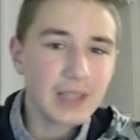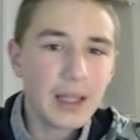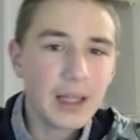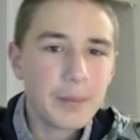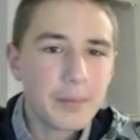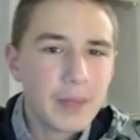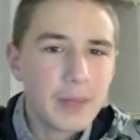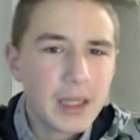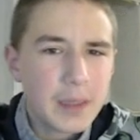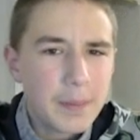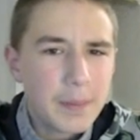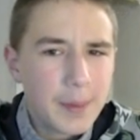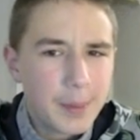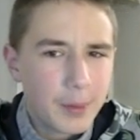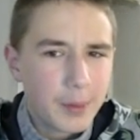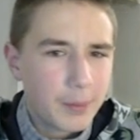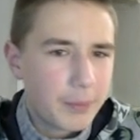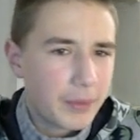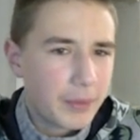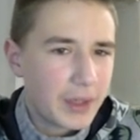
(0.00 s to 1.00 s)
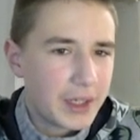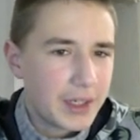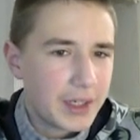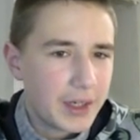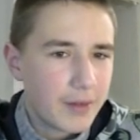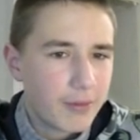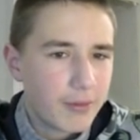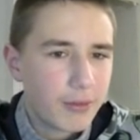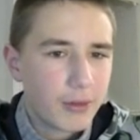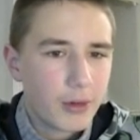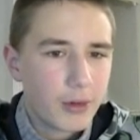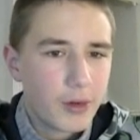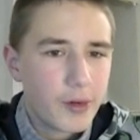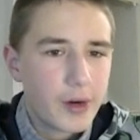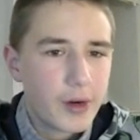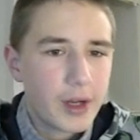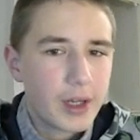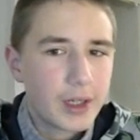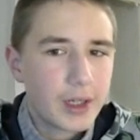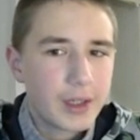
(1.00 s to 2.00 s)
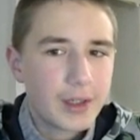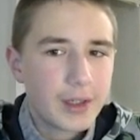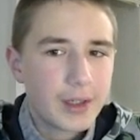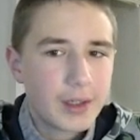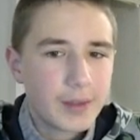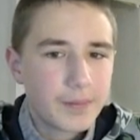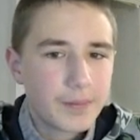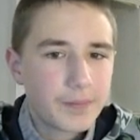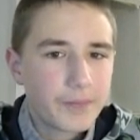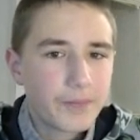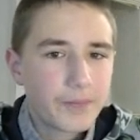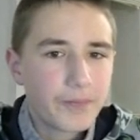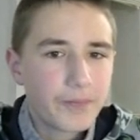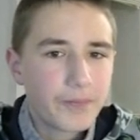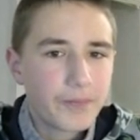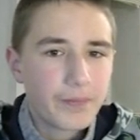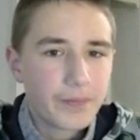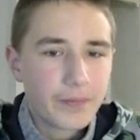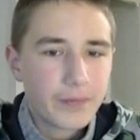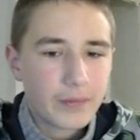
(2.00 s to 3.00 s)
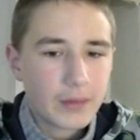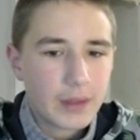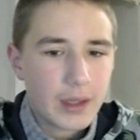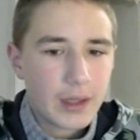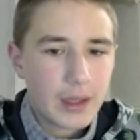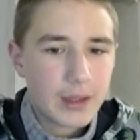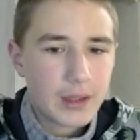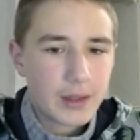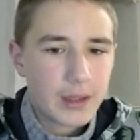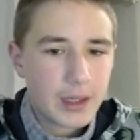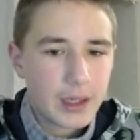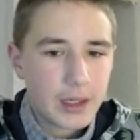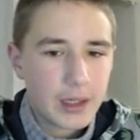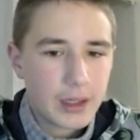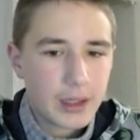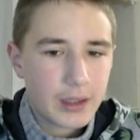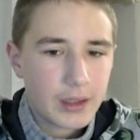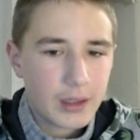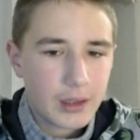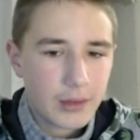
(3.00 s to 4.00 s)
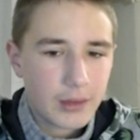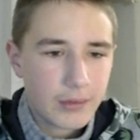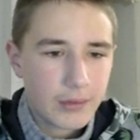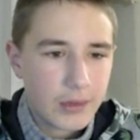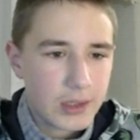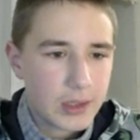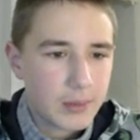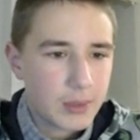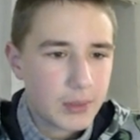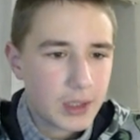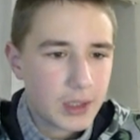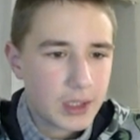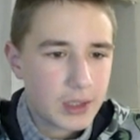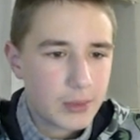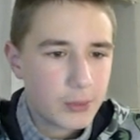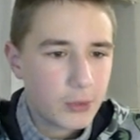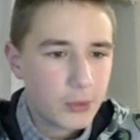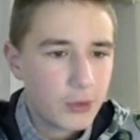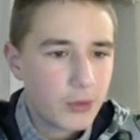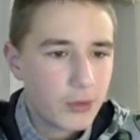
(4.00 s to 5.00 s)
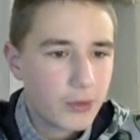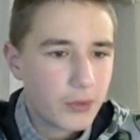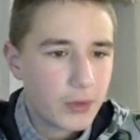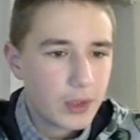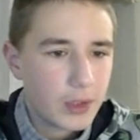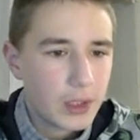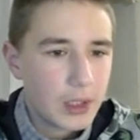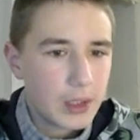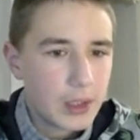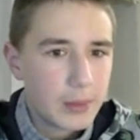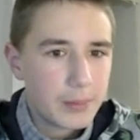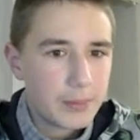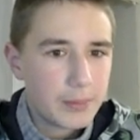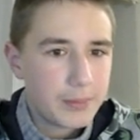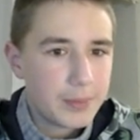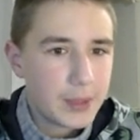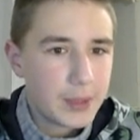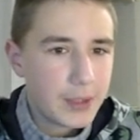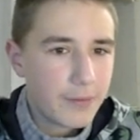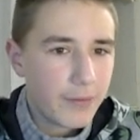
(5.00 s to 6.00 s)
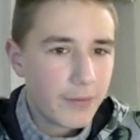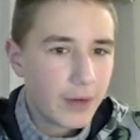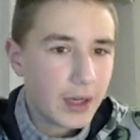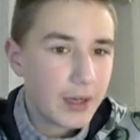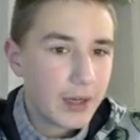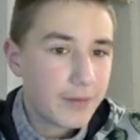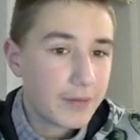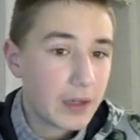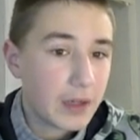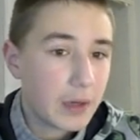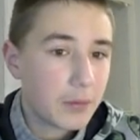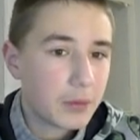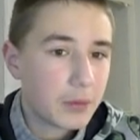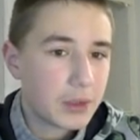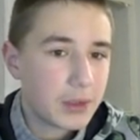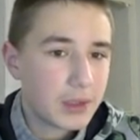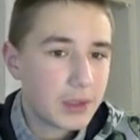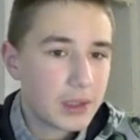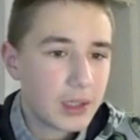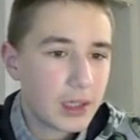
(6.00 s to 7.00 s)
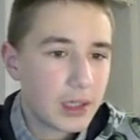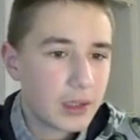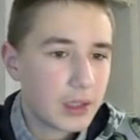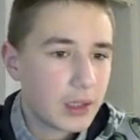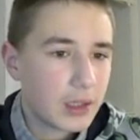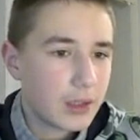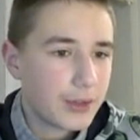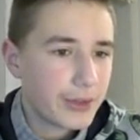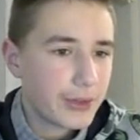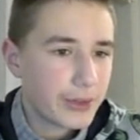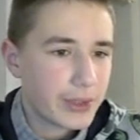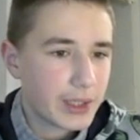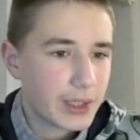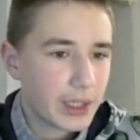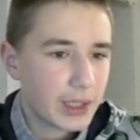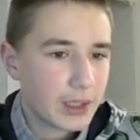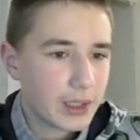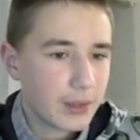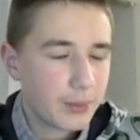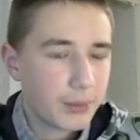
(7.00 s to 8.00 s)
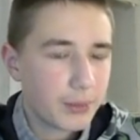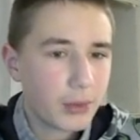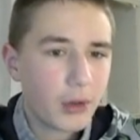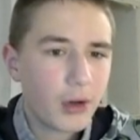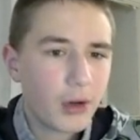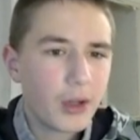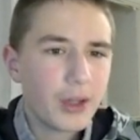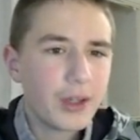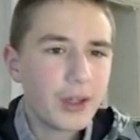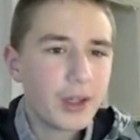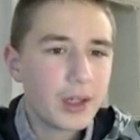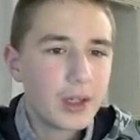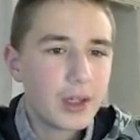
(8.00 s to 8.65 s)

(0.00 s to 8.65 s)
many people played a4 right and then that was the best move b5 yeah we just need to sack a pawn